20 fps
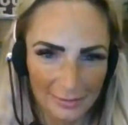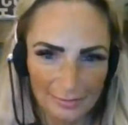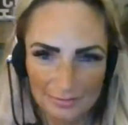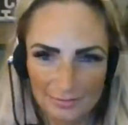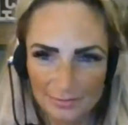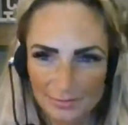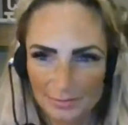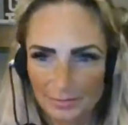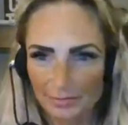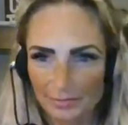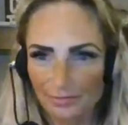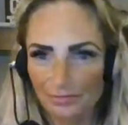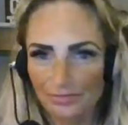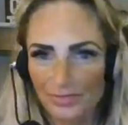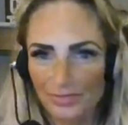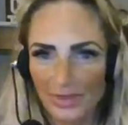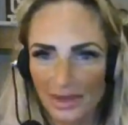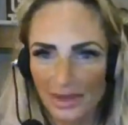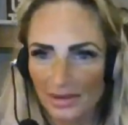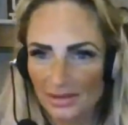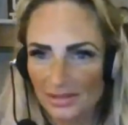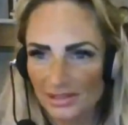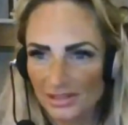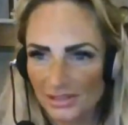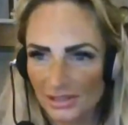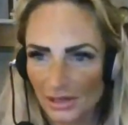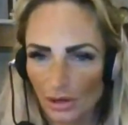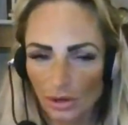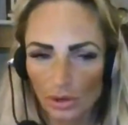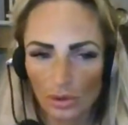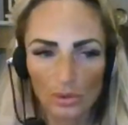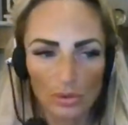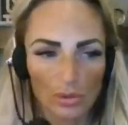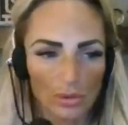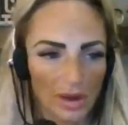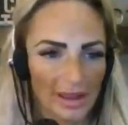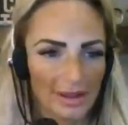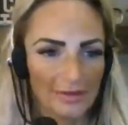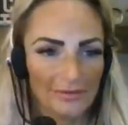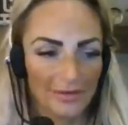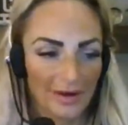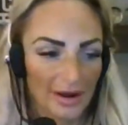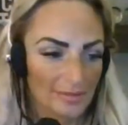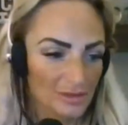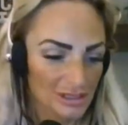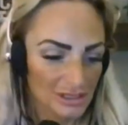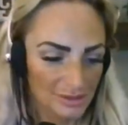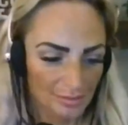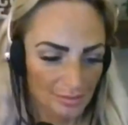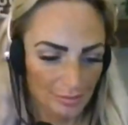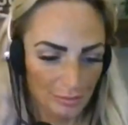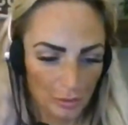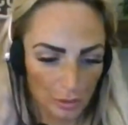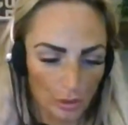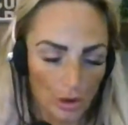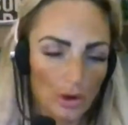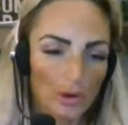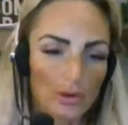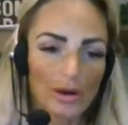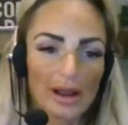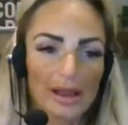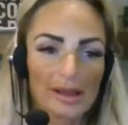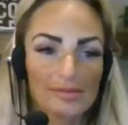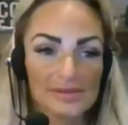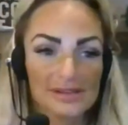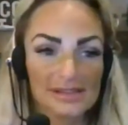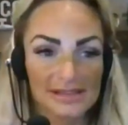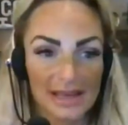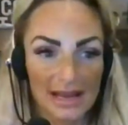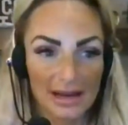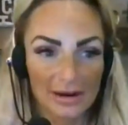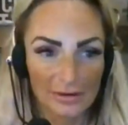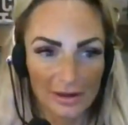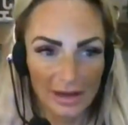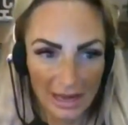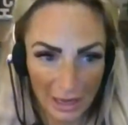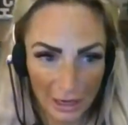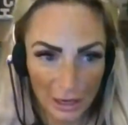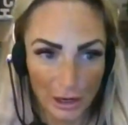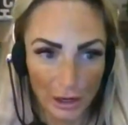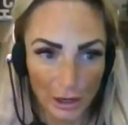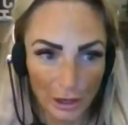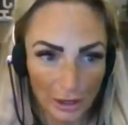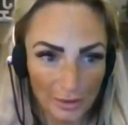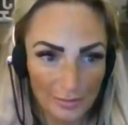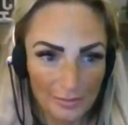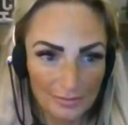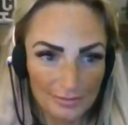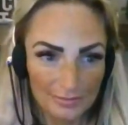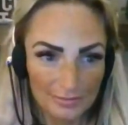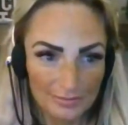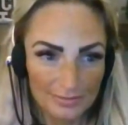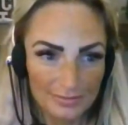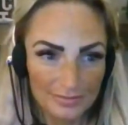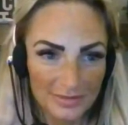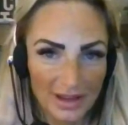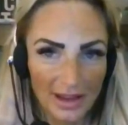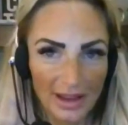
Okay. So if I'm just programs down here,